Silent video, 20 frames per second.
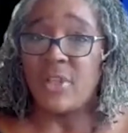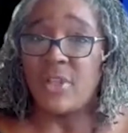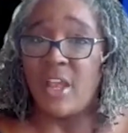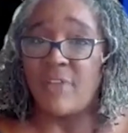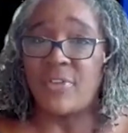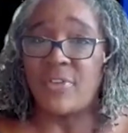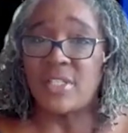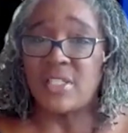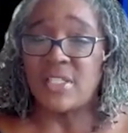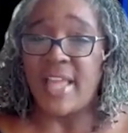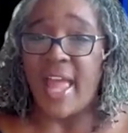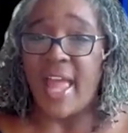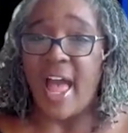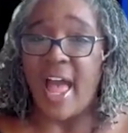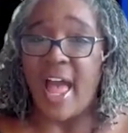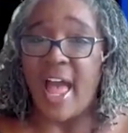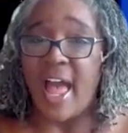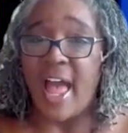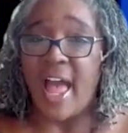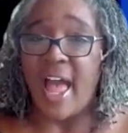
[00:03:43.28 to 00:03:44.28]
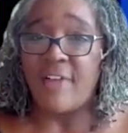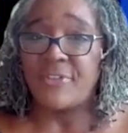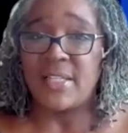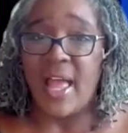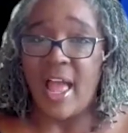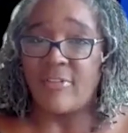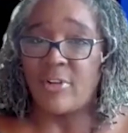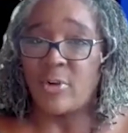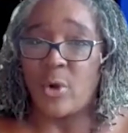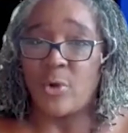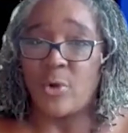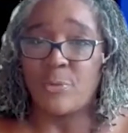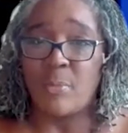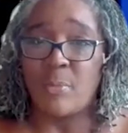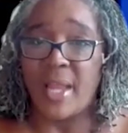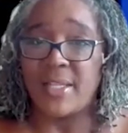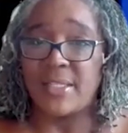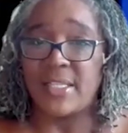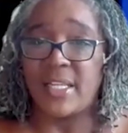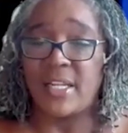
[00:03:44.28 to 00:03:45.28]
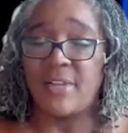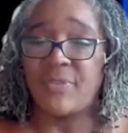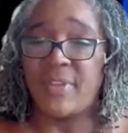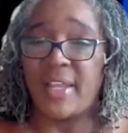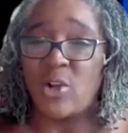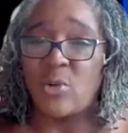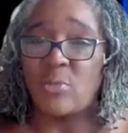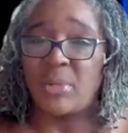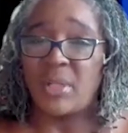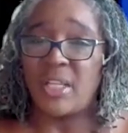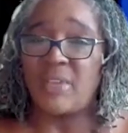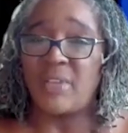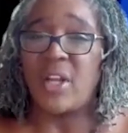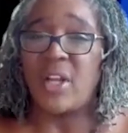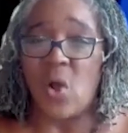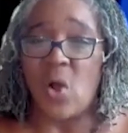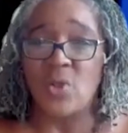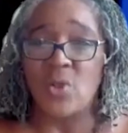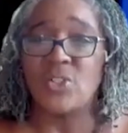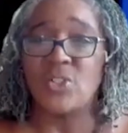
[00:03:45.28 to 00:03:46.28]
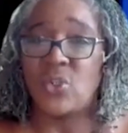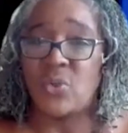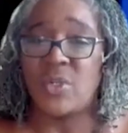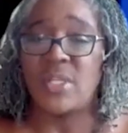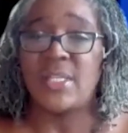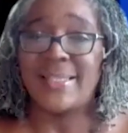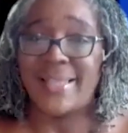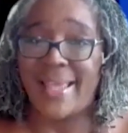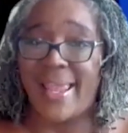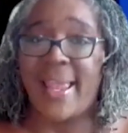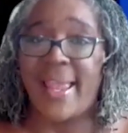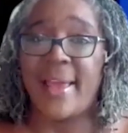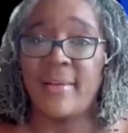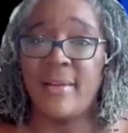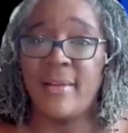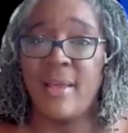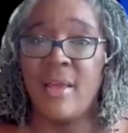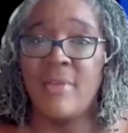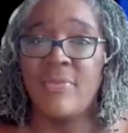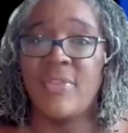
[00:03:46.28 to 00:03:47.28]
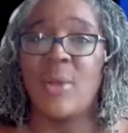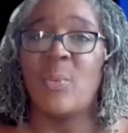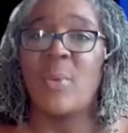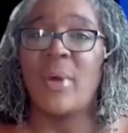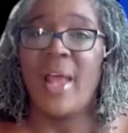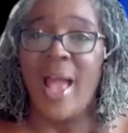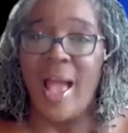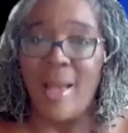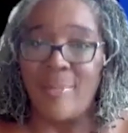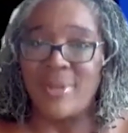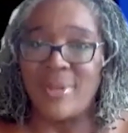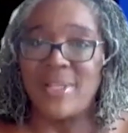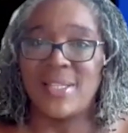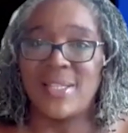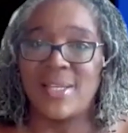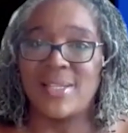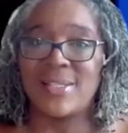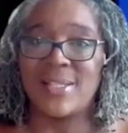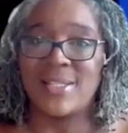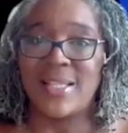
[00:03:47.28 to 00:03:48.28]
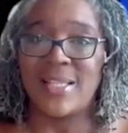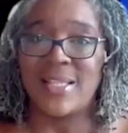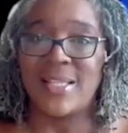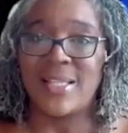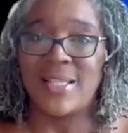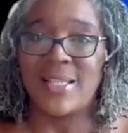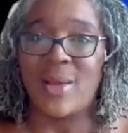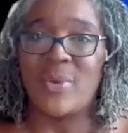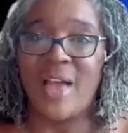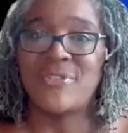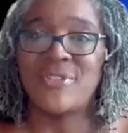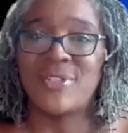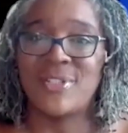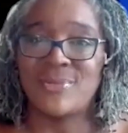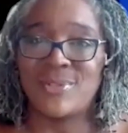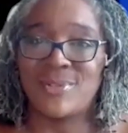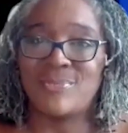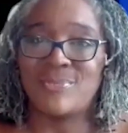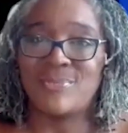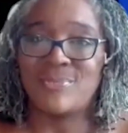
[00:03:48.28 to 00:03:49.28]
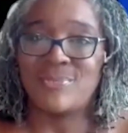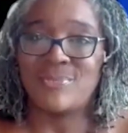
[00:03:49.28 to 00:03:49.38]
If a staff does not have a growth mindset, if they don't believe that all students can, then what happens is that we have